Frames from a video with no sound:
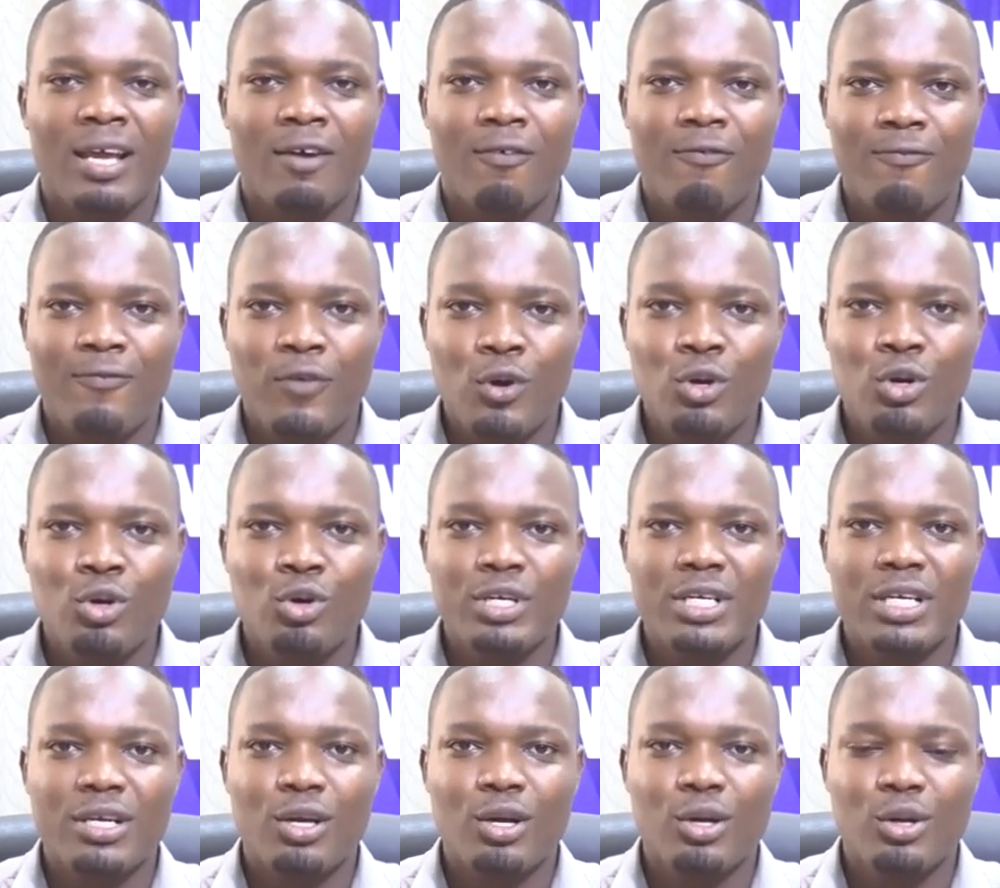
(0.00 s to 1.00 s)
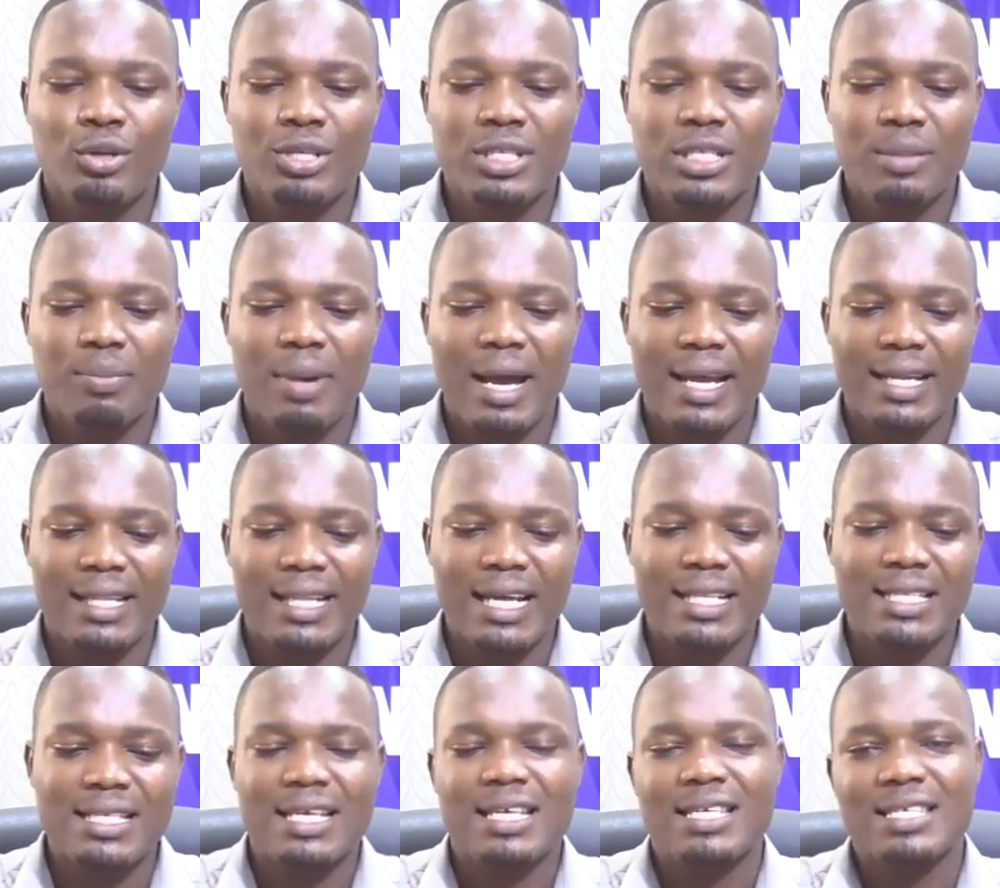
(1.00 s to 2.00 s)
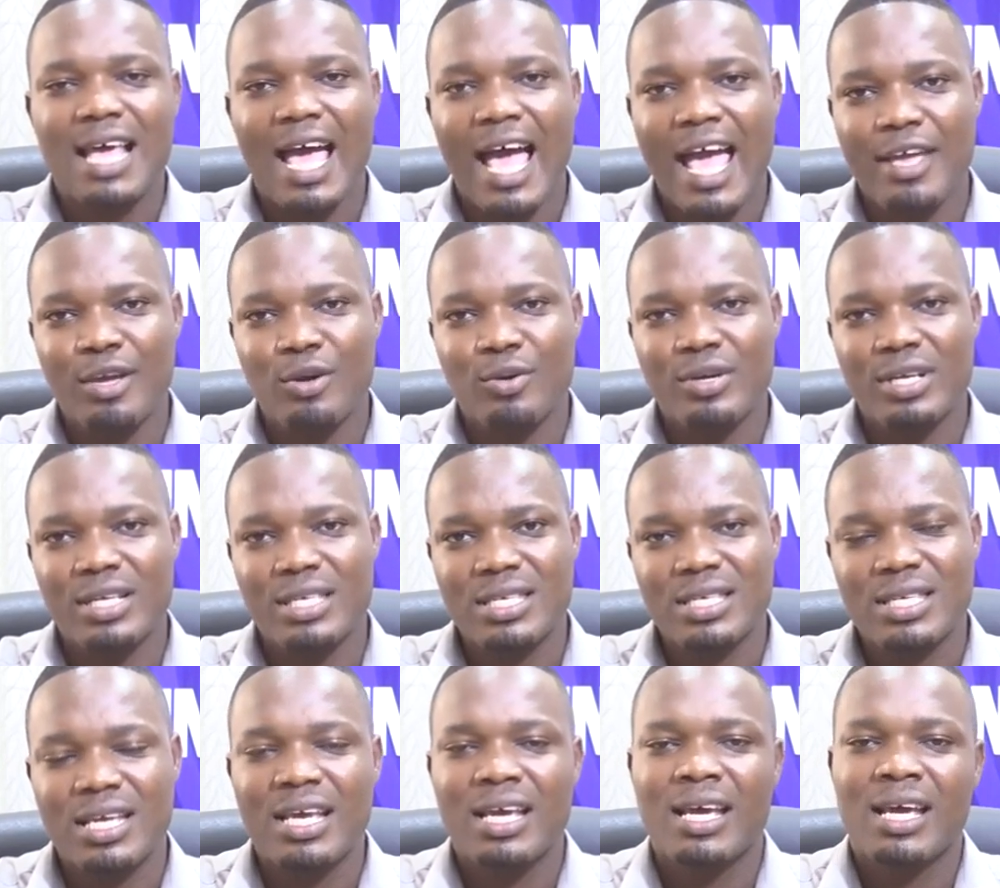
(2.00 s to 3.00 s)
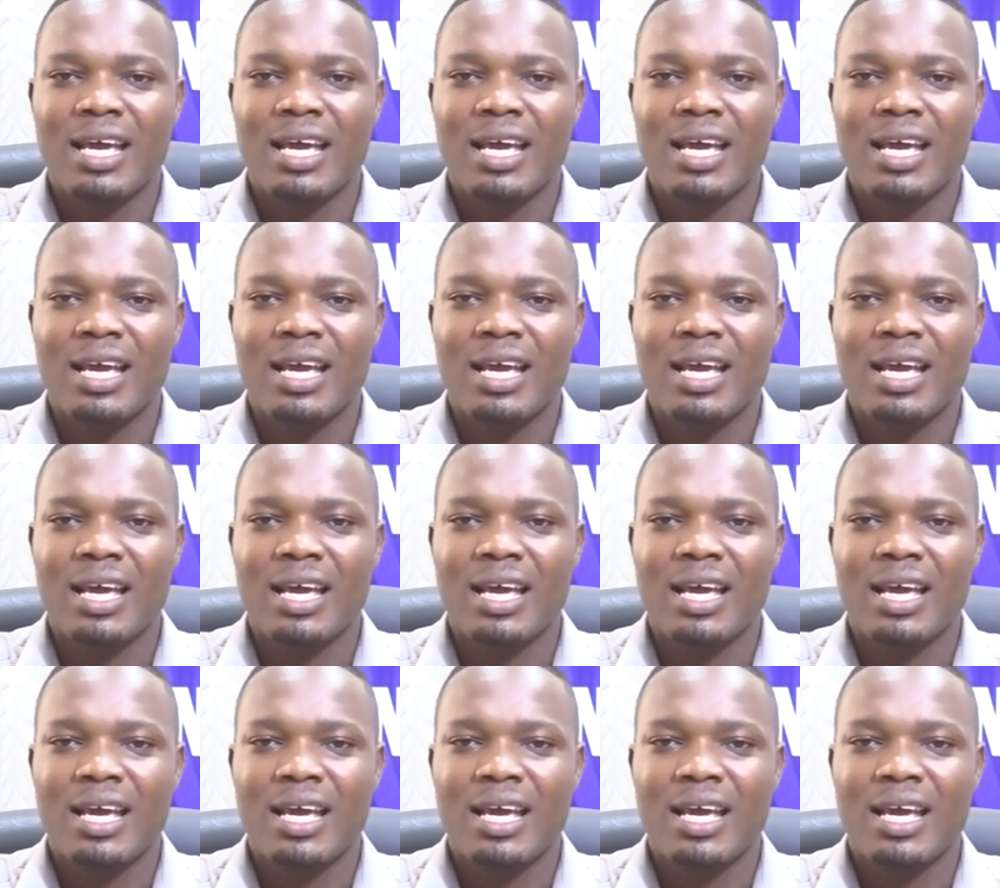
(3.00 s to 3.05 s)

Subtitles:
Followed closely by that is iOS.